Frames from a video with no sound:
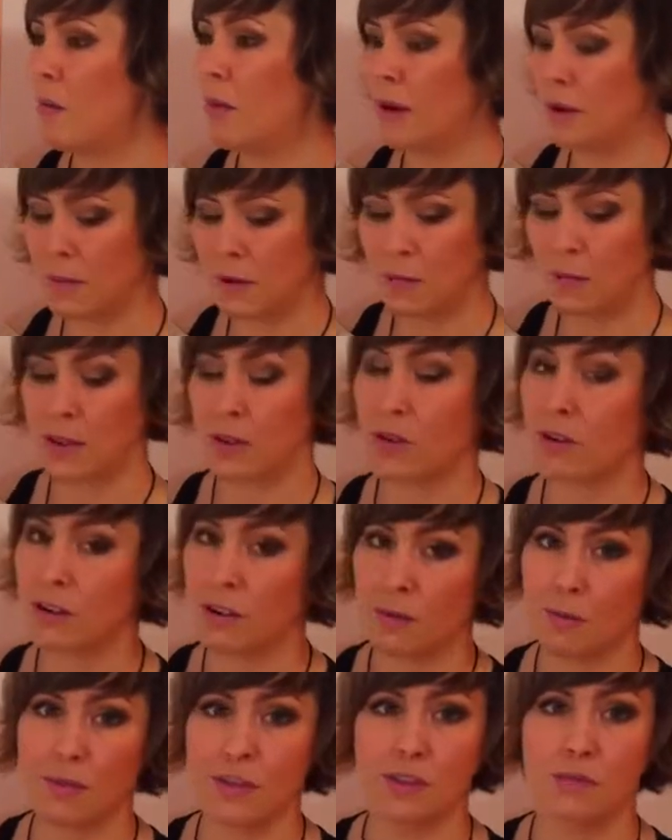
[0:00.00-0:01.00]
But I mean, with
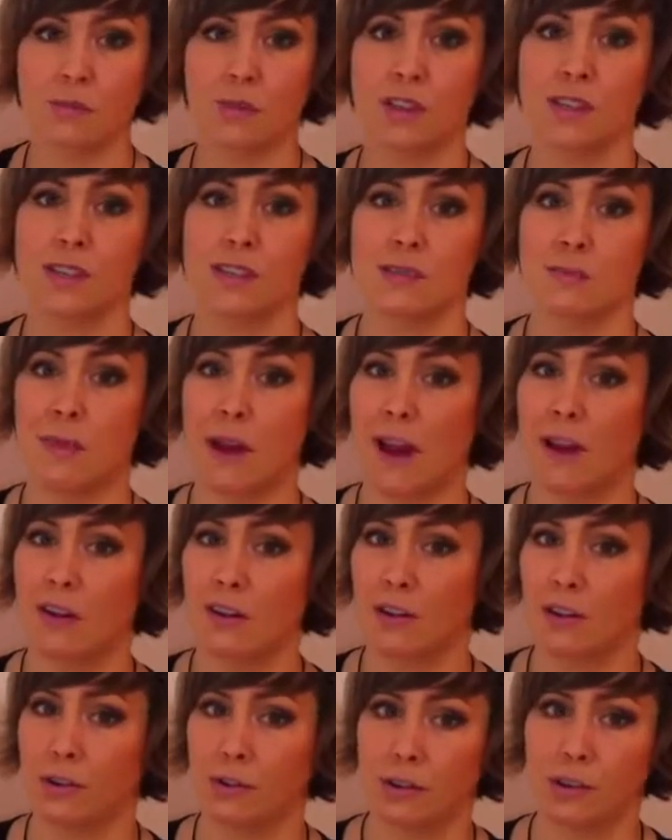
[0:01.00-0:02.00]
our diapers, it really doesn't
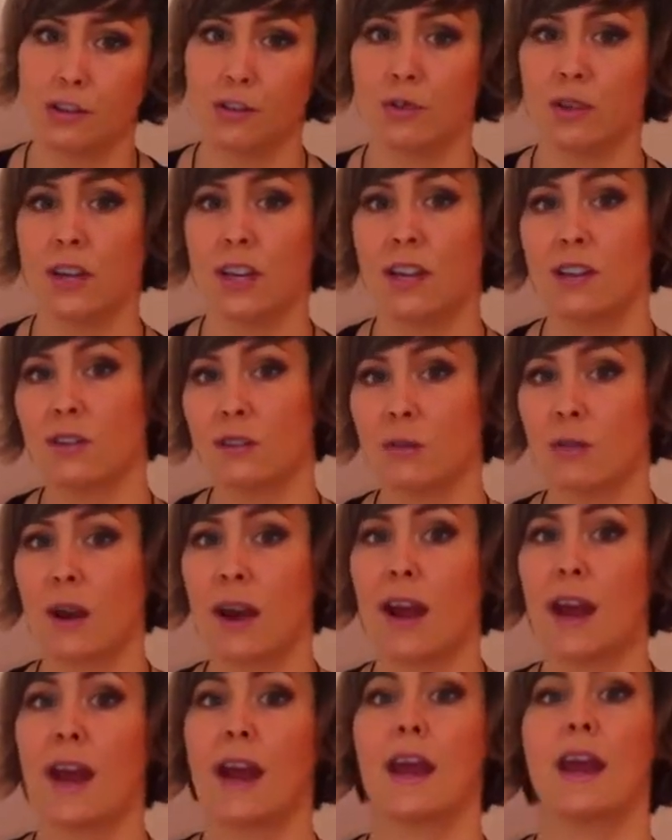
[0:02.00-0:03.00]
matter. You can do it either
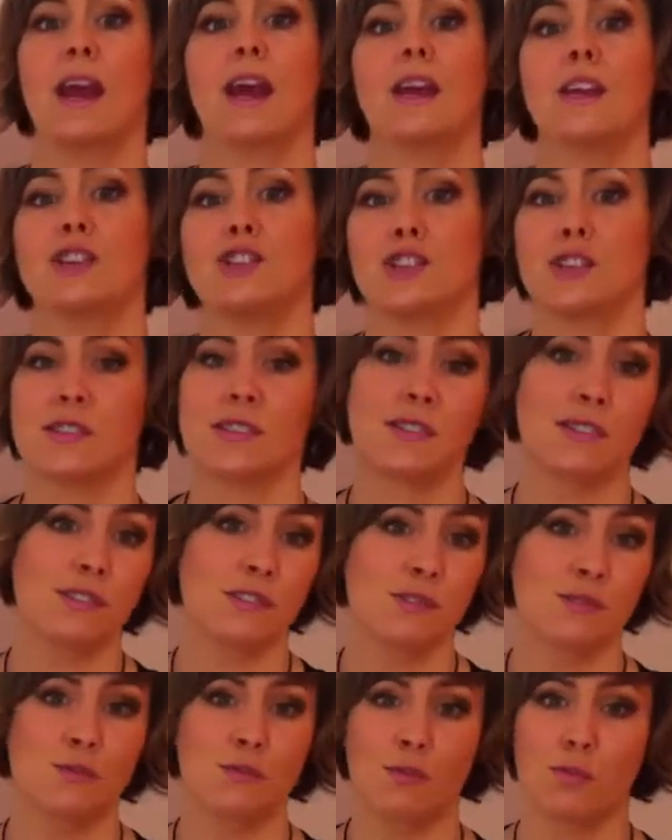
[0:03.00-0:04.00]
way,
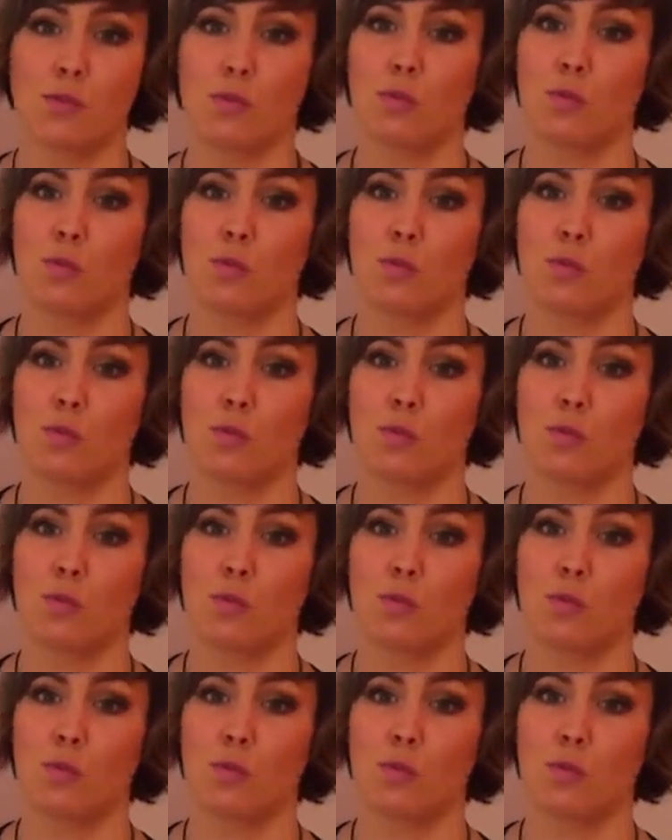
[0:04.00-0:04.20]
just